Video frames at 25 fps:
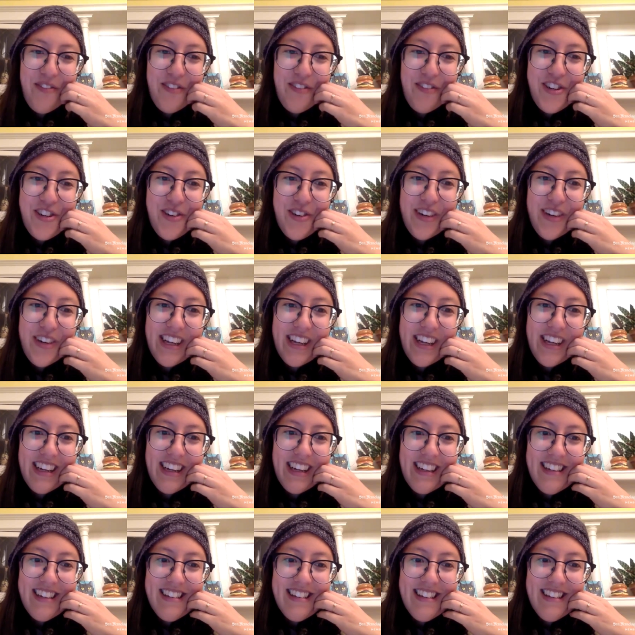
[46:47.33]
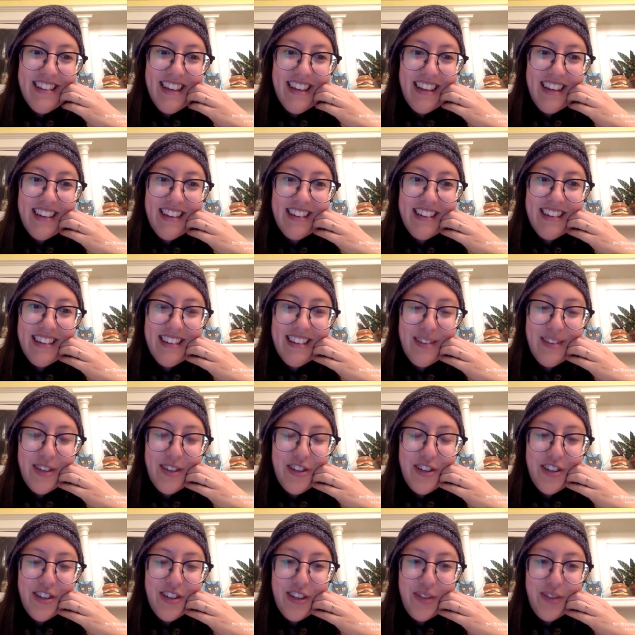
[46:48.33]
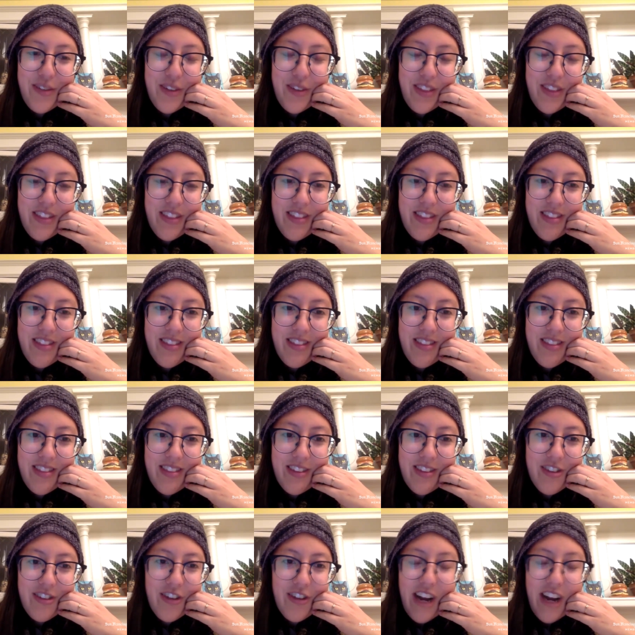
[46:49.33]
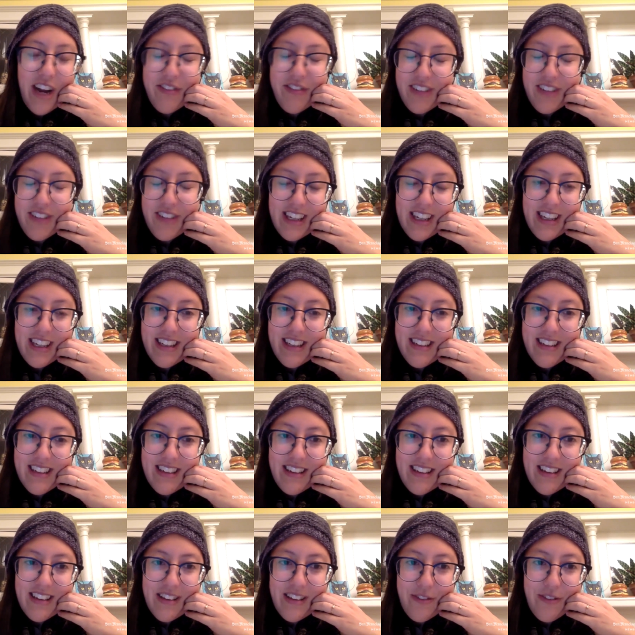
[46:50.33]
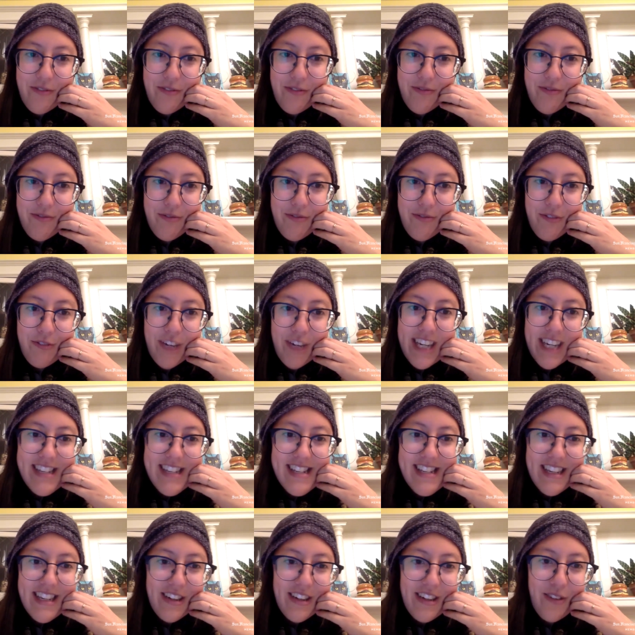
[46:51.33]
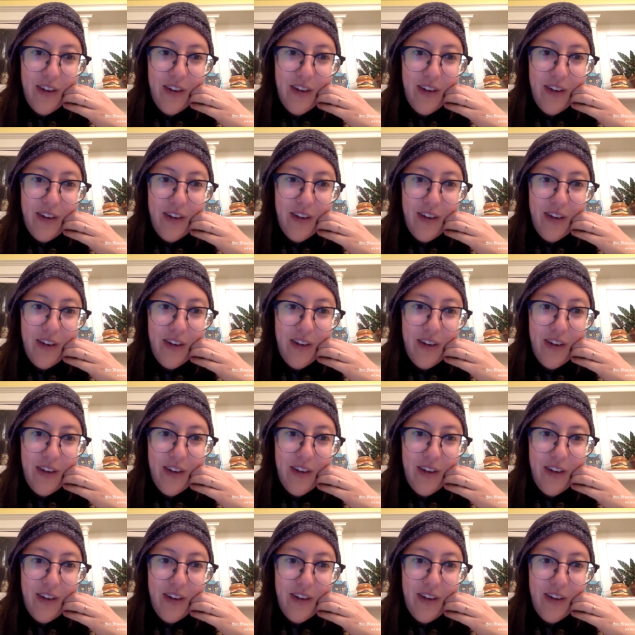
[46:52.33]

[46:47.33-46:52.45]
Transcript: for joining us, and especially with the traffic and the frantic yes.